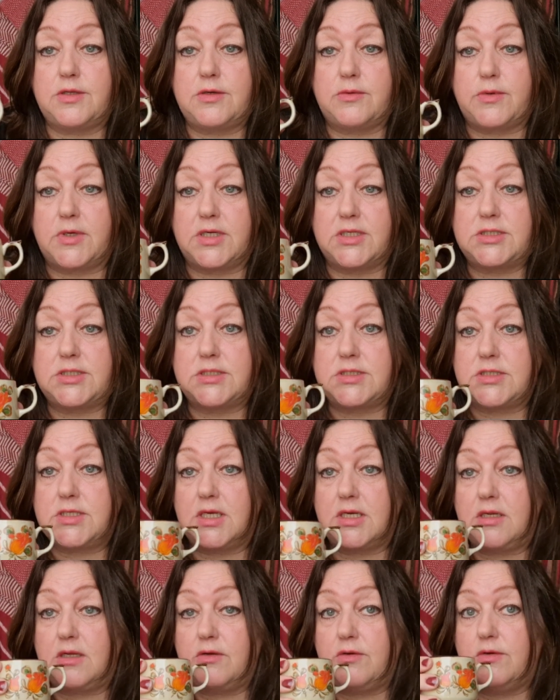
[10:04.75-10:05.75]
otherwise it's
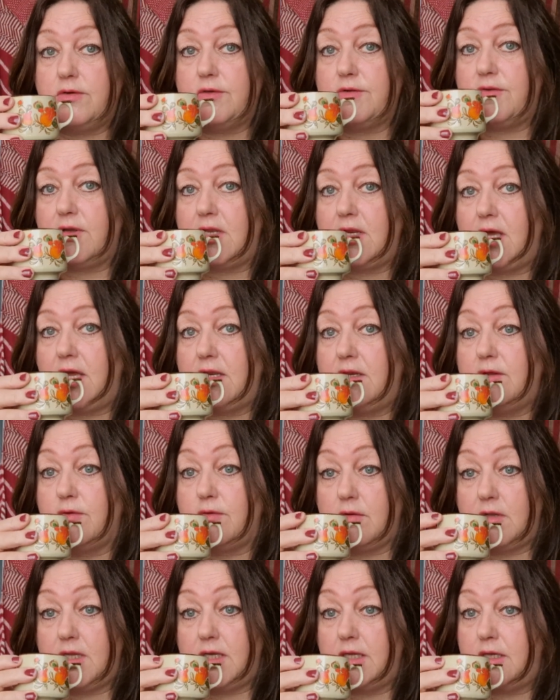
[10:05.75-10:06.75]
getting cold and I
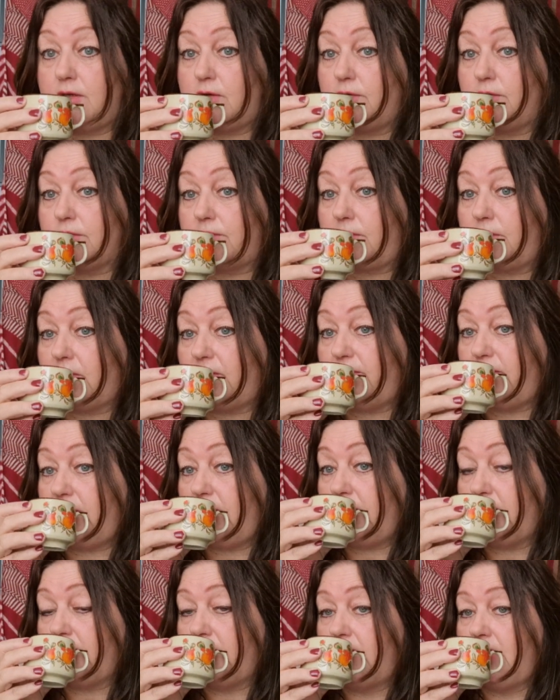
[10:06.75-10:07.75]
don't like cold
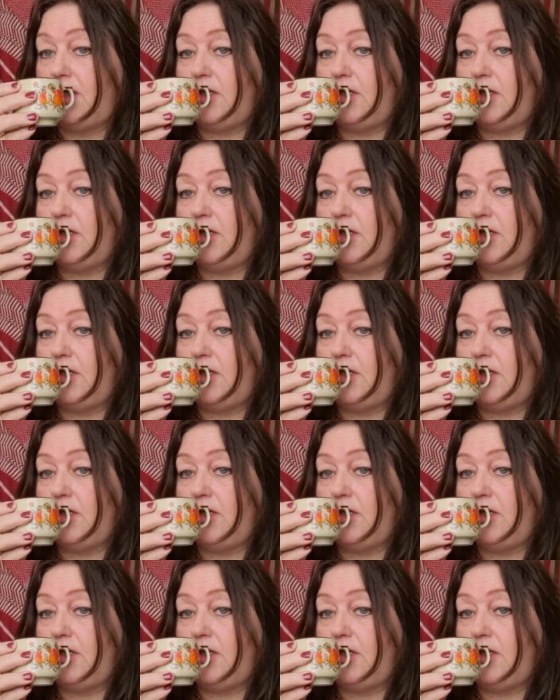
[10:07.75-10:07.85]
coffee.